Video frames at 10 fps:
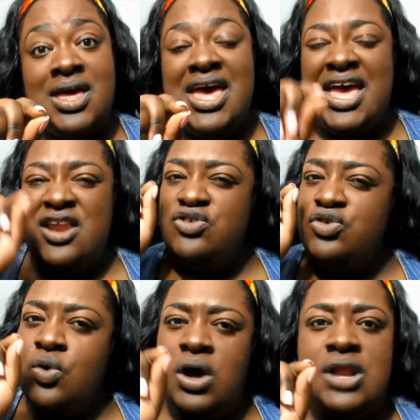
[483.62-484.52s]
And it's
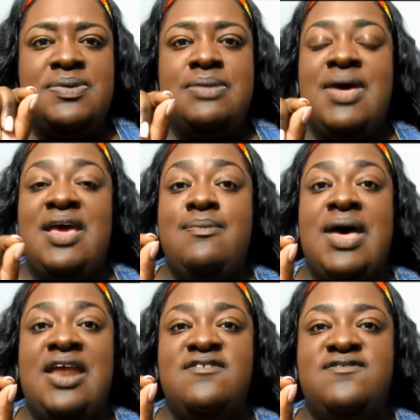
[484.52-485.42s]
going to be made
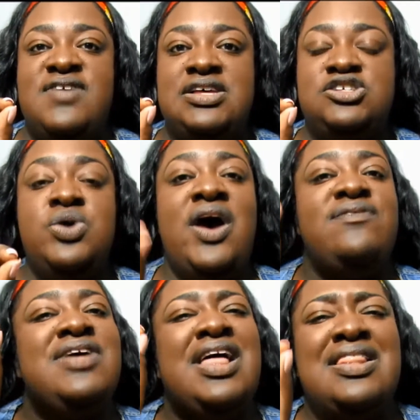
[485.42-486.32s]
manifest. You have
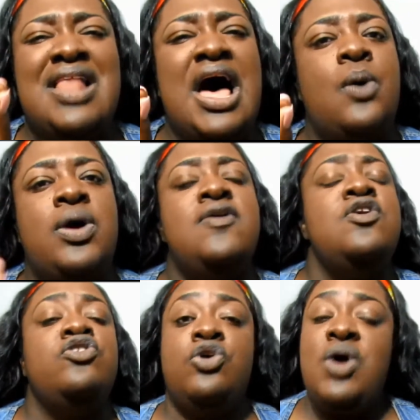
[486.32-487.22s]
to allow it.
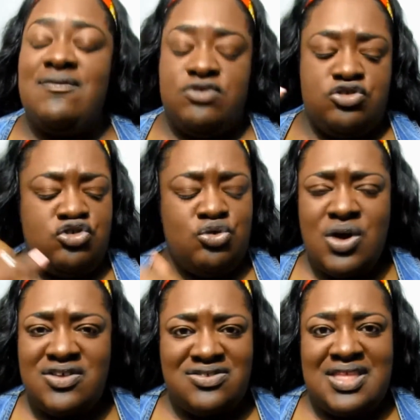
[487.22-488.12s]
So you have to
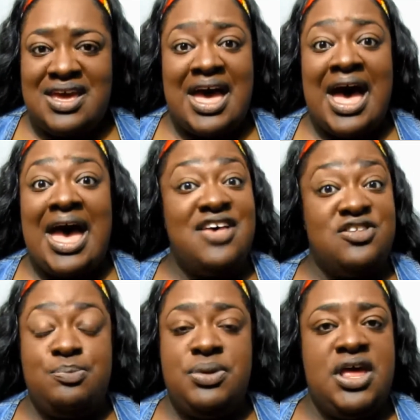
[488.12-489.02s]
trust that God has
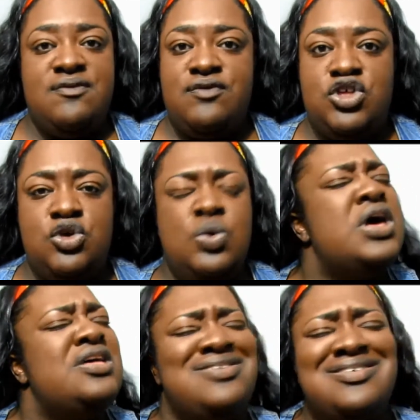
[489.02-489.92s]
a plan for you.
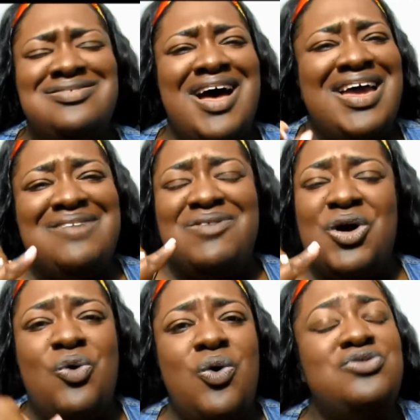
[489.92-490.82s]
Just not even
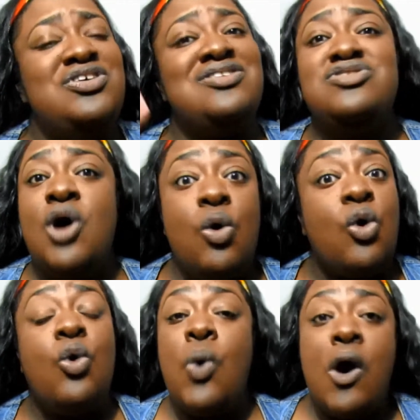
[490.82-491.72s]
quote. Just don't
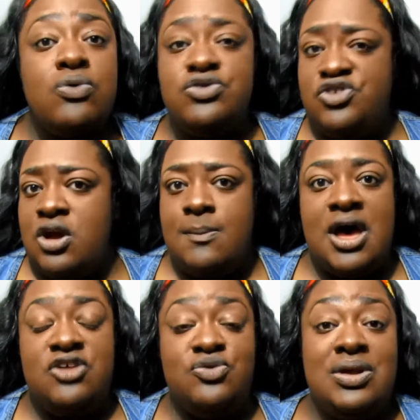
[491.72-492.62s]
quote
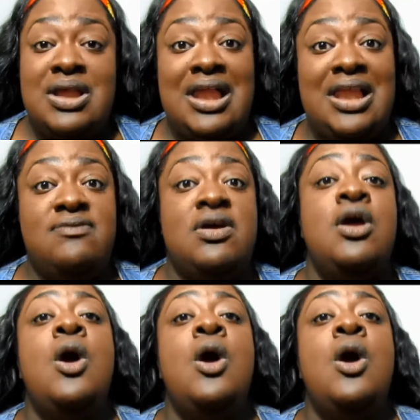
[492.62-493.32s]
Jeremiah 29:11.